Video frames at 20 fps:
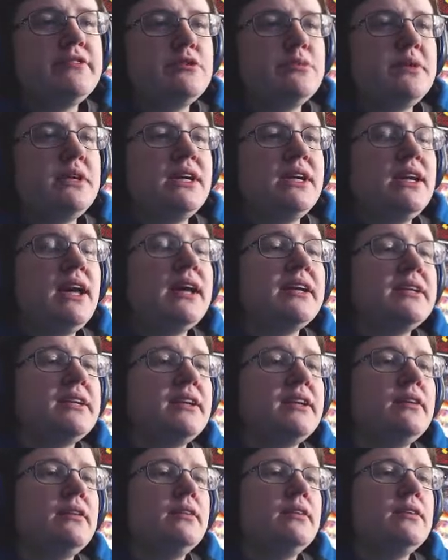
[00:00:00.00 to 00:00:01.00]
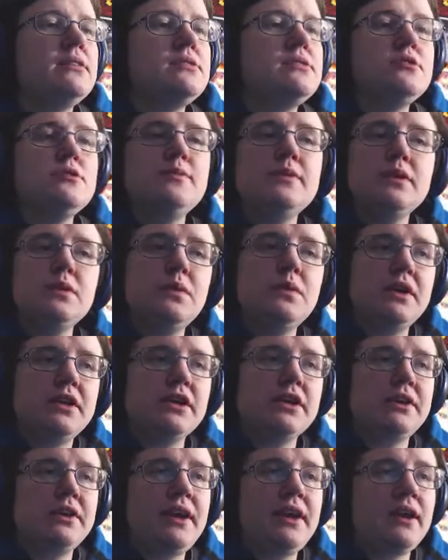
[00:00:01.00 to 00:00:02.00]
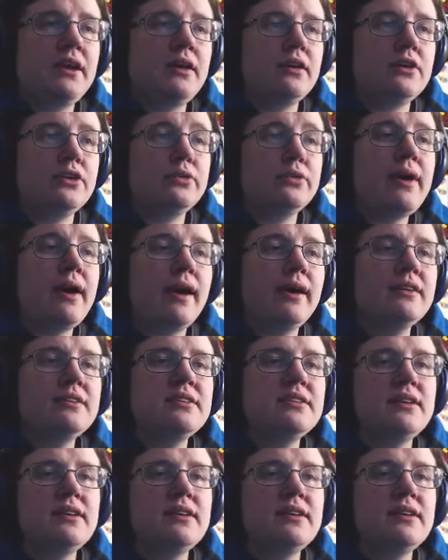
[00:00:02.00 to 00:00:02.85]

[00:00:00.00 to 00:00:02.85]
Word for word: to be connected. Assuming we are con- correct,